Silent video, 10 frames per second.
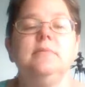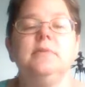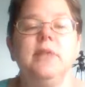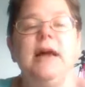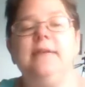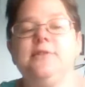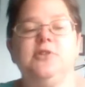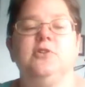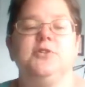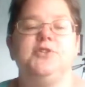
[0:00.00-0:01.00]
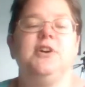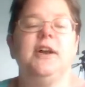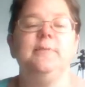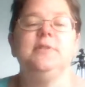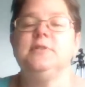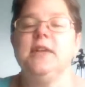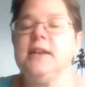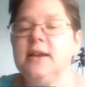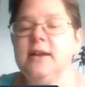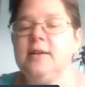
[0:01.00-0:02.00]
lives all the time. And
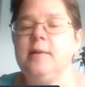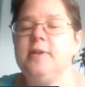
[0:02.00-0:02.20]
like, I